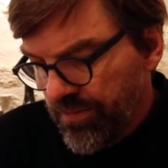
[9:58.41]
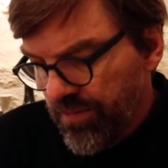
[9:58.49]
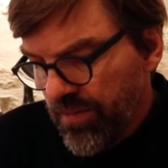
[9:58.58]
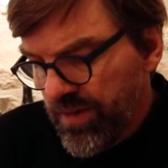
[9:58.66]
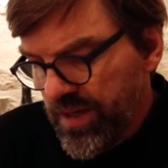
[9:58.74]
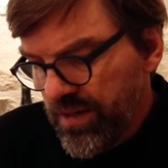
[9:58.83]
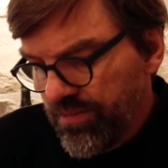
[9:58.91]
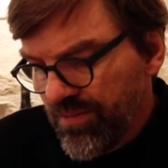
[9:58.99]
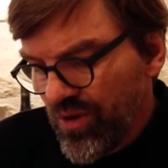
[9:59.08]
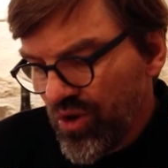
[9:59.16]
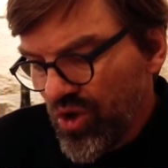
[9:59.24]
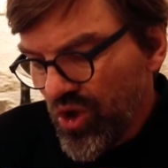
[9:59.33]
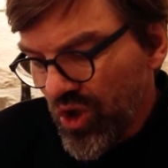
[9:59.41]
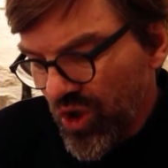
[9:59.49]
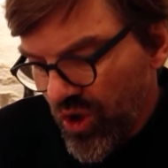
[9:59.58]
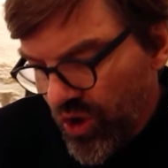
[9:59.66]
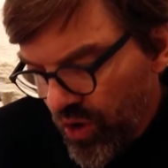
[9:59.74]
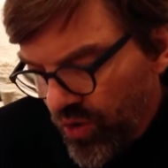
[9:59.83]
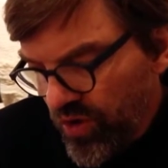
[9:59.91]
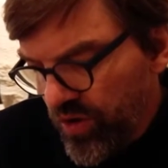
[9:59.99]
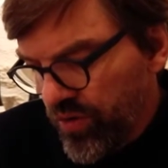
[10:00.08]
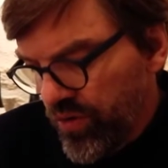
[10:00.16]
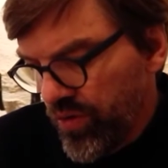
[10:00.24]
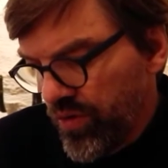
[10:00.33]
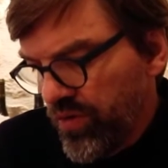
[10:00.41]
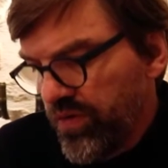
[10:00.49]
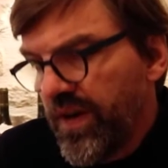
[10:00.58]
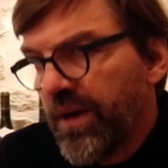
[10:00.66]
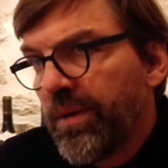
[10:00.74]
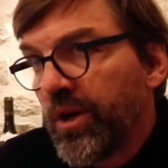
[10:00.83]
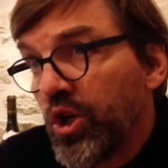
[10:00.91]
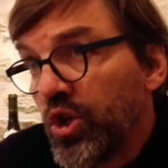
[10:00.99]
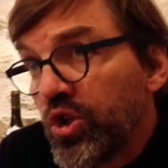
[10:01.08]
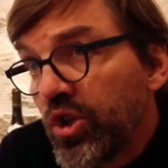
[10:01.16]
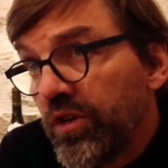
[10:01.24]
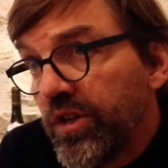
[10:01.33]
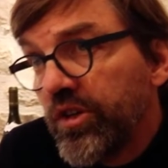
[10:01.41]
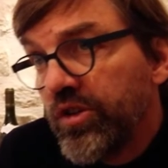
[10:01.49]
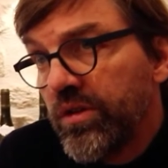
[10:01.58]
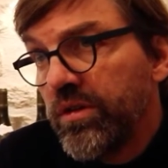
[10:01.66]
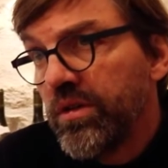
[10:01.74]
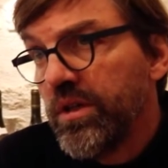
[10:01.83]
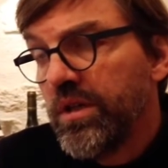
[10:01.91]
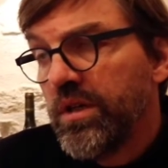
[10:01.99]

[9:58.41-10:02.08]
probably good to very good condition,